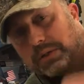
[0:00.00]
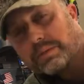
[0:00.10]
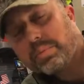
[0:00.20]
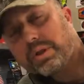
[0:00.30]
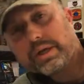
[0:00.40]

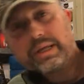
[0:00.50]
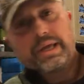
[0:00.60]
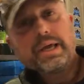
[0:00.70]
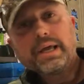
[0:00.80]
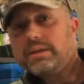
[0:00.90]
split,
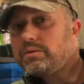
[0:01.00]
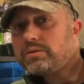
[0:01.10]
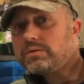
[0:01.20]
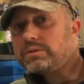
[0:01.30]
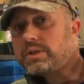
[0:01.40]
and
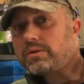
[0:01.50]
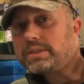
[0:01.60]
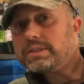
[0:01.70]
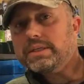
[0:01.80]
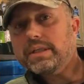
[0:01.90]
you'll start
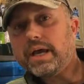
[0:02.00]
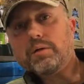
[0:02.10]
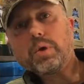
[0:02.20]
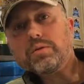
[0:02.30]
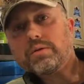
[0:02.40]
to see that
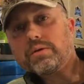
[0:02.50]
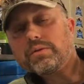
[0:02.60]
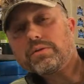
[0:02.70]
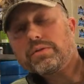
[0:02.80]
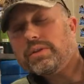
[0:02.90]
in
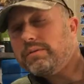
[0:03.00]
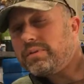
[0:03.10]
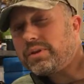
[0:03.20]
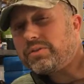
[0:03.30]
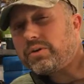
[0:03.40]
about
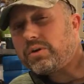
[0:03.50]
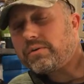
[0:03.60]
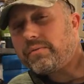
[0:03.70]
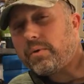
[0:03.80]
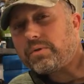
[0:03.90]
even the third
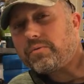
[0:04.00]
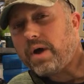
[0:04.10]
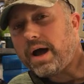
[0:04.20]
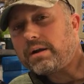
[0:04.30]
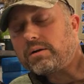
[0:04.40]
or fourth
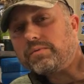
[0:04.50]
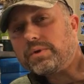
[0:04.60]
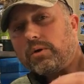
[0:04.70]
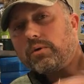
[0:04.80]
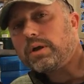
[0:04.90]
fire if
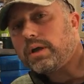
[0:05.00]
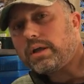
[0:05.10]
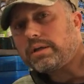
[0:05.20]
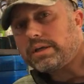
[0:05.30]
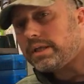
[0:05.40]
you don't
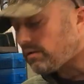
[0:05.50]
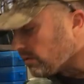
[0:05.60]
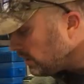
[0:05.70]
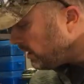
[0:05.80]
anneal.